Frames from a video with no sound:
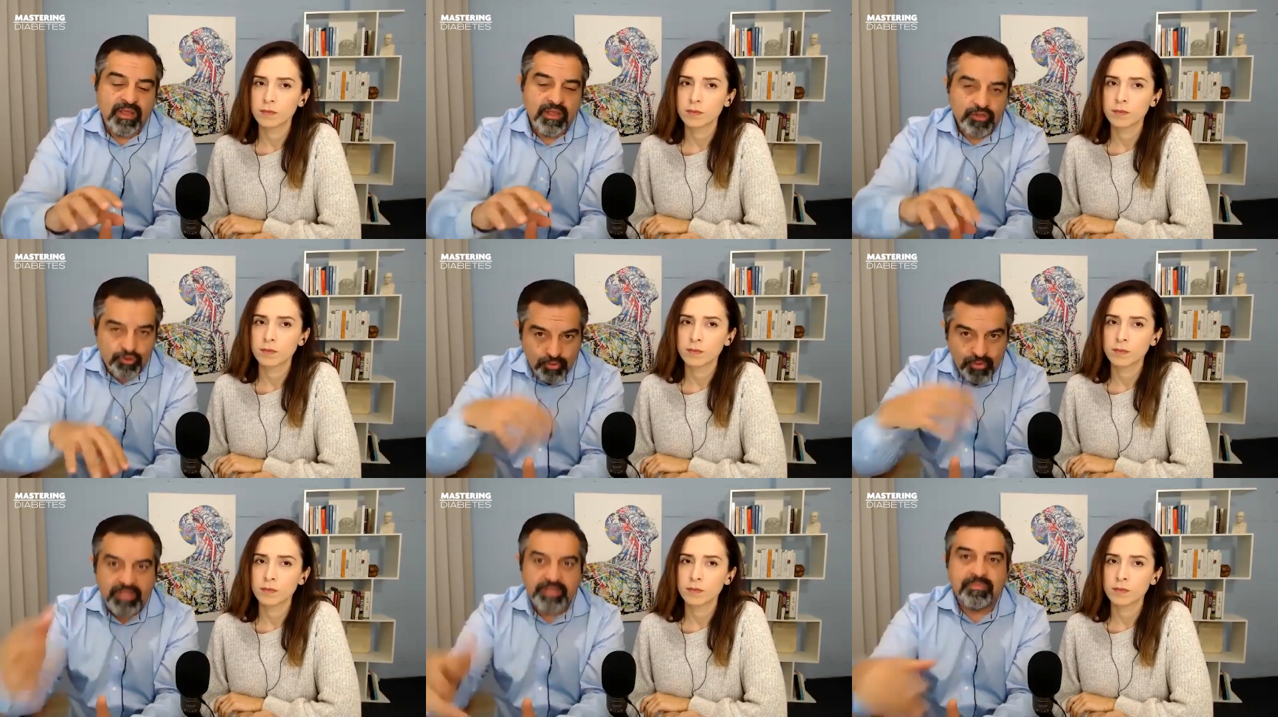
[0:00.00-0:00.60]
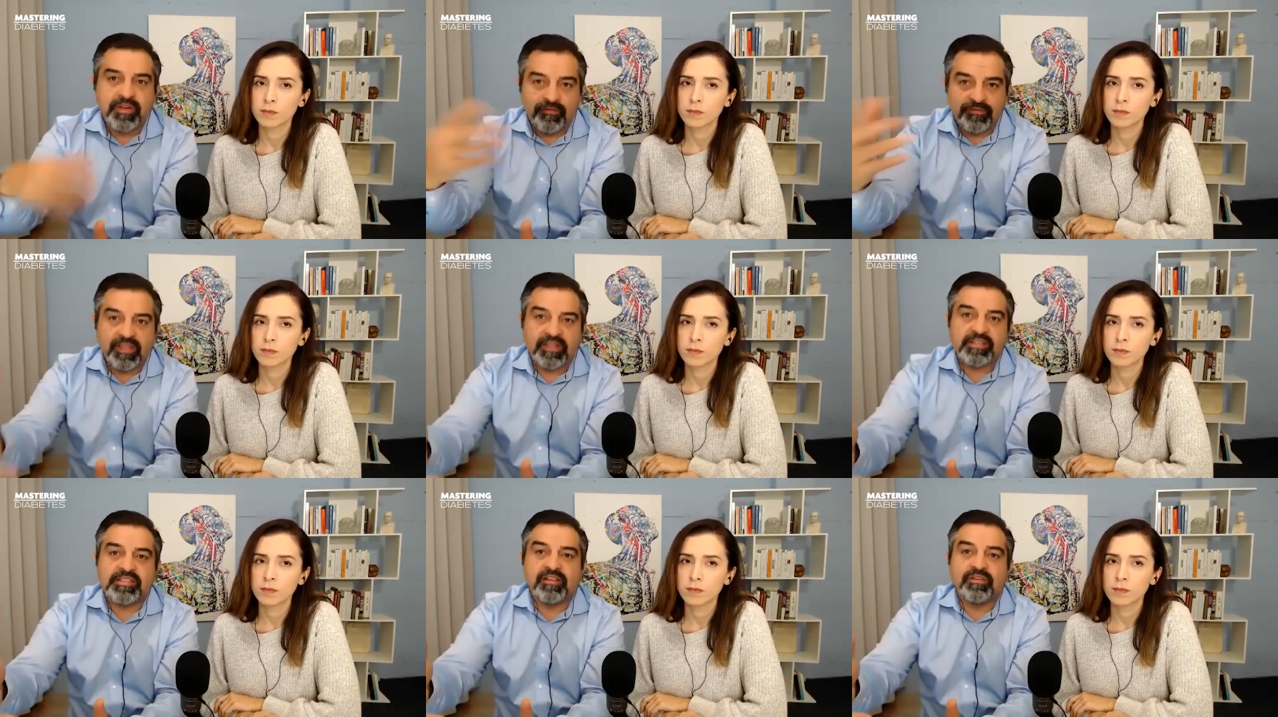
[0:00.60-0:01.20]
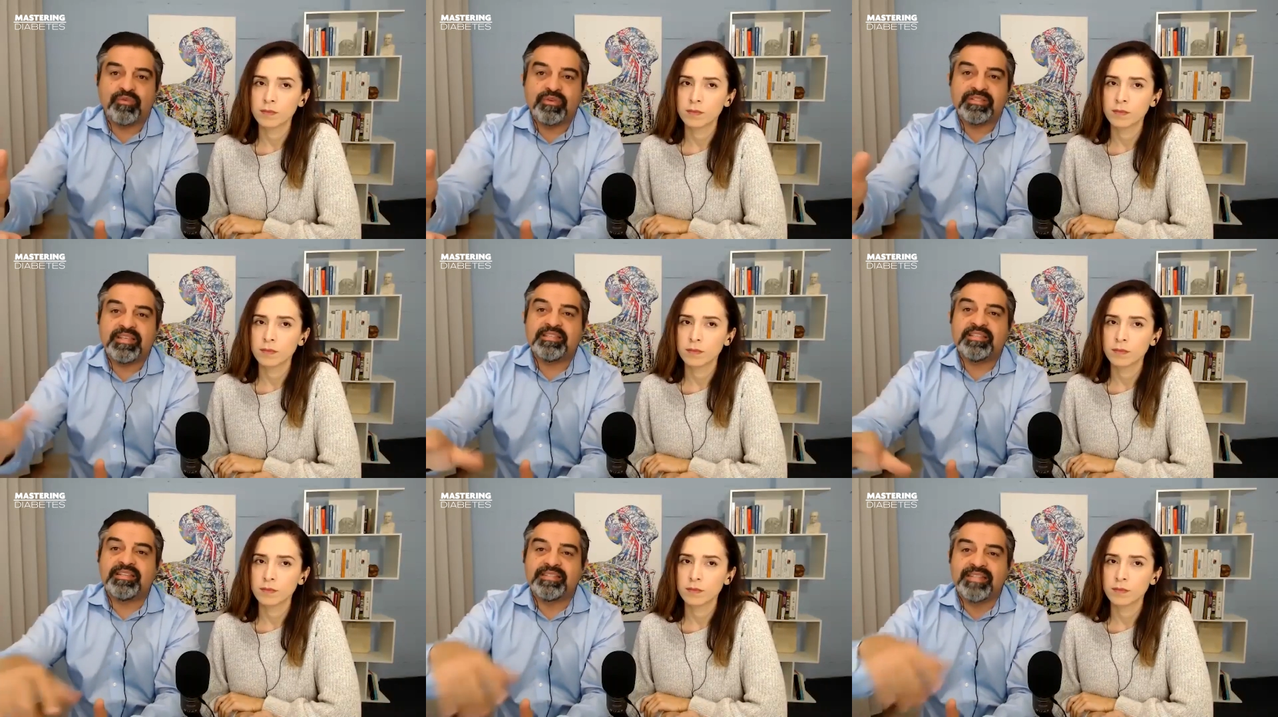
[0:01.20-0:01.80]
Speaker 1: treatment of the insulin
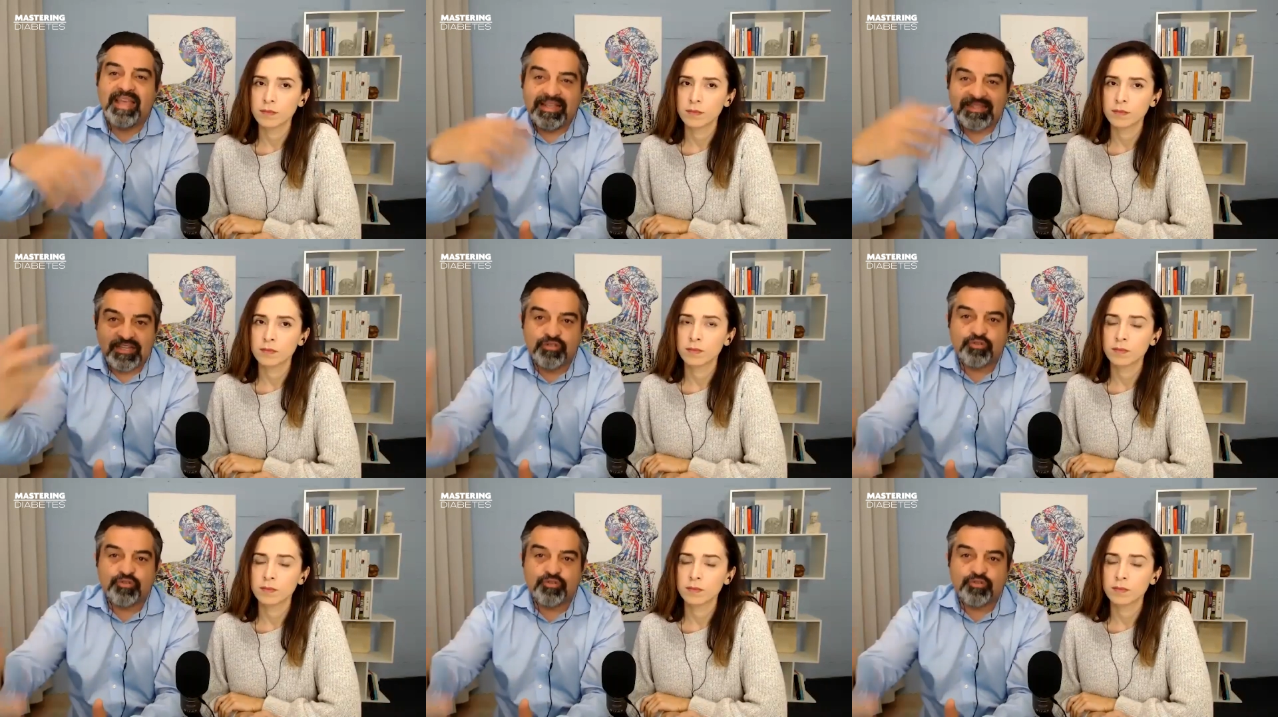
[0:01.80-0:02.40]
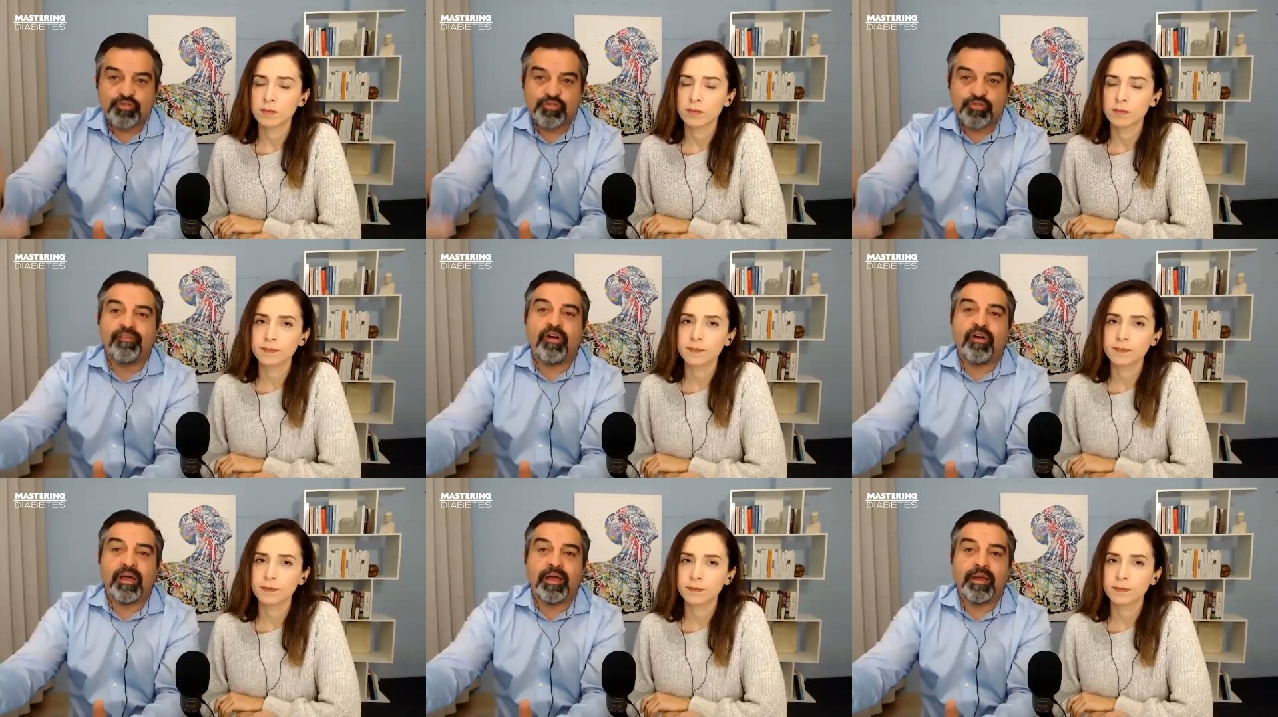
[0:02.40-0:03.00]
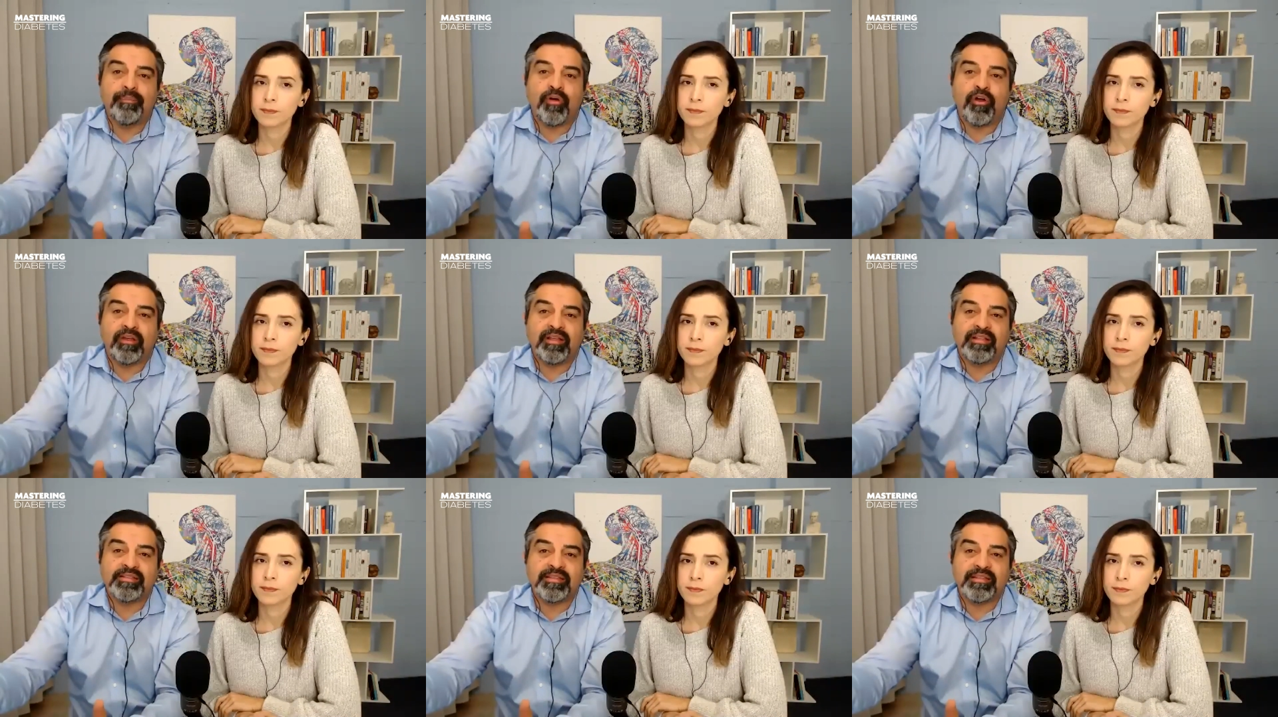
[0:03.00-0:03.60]
resistance as a treatment of uh,
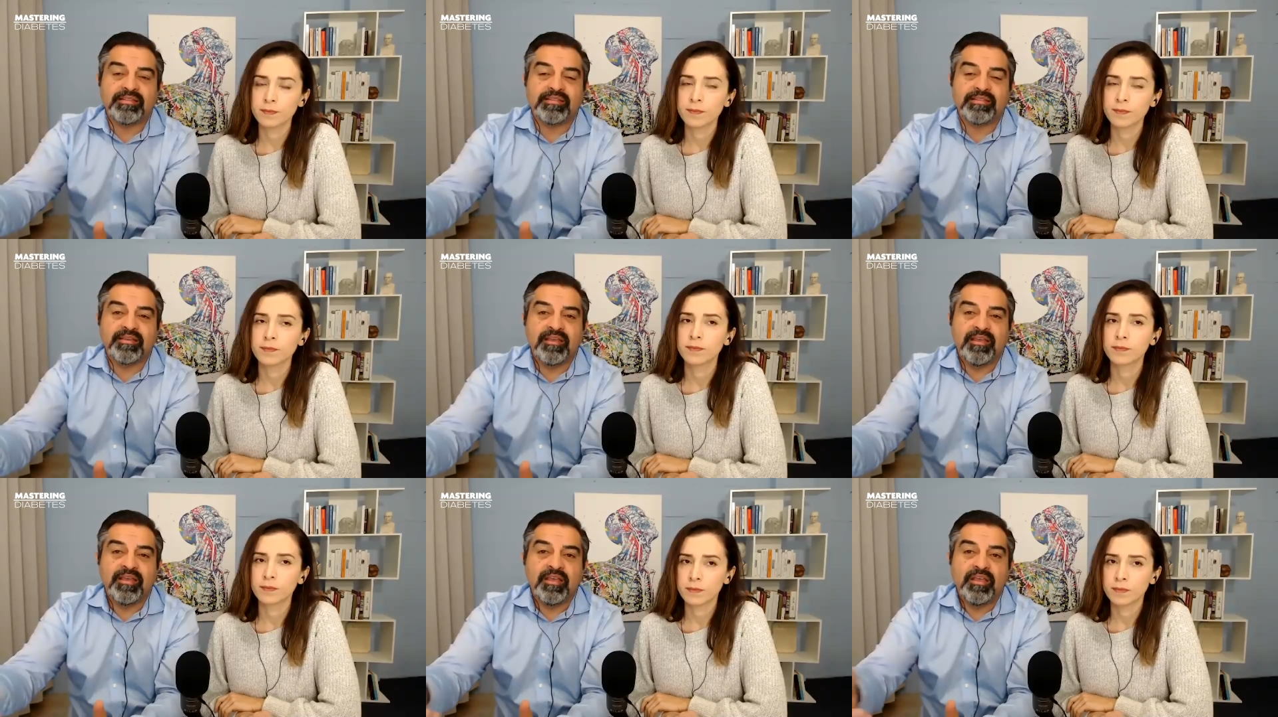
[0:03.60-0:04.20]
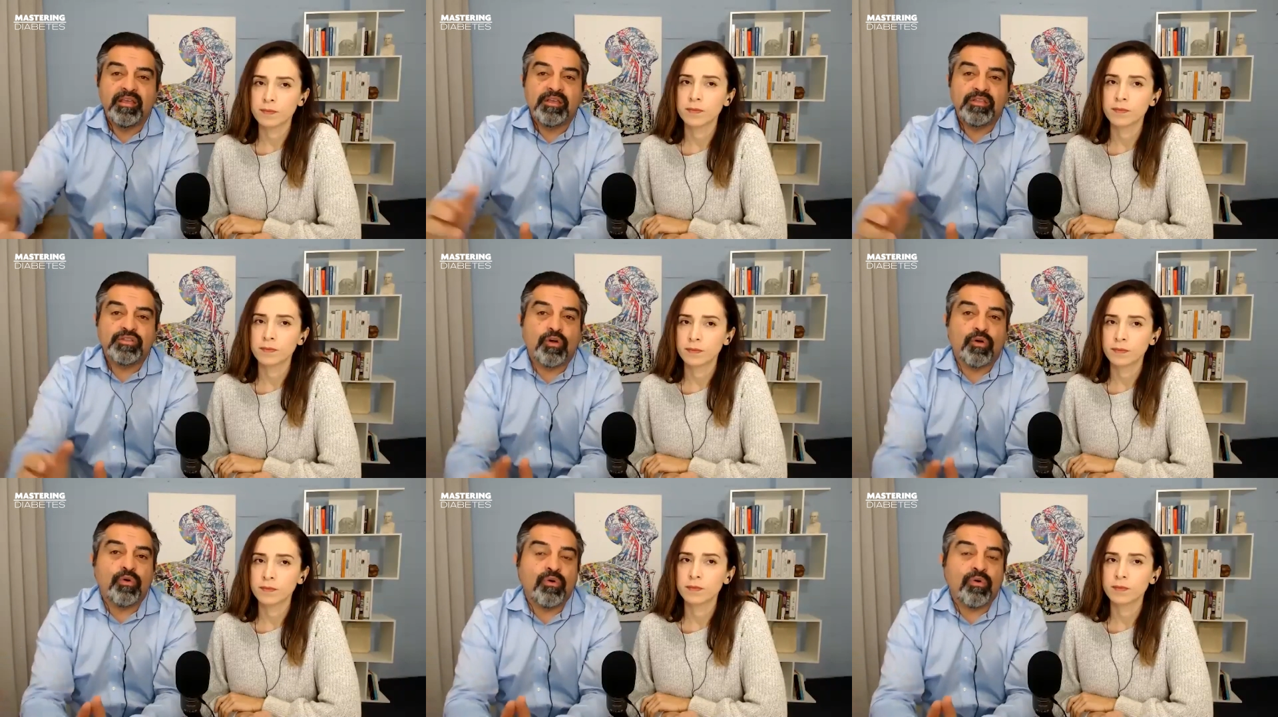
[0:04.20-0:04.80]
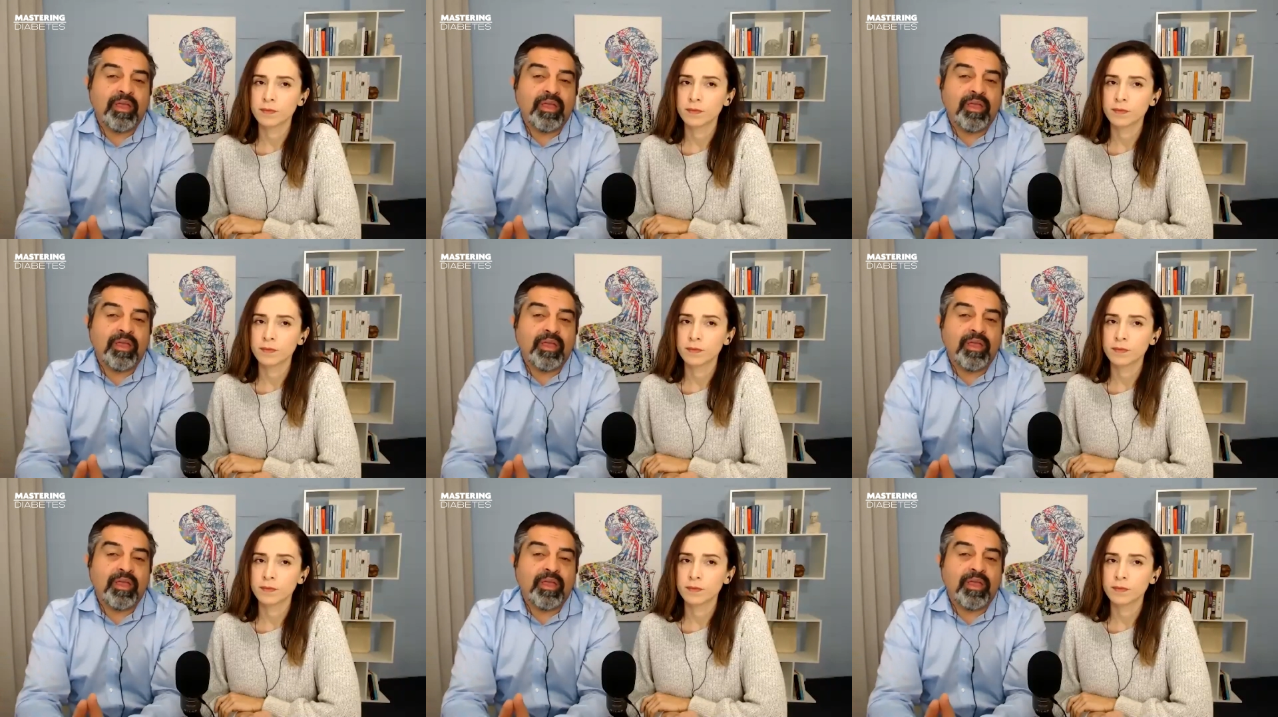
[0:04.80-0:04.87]
parkinson's so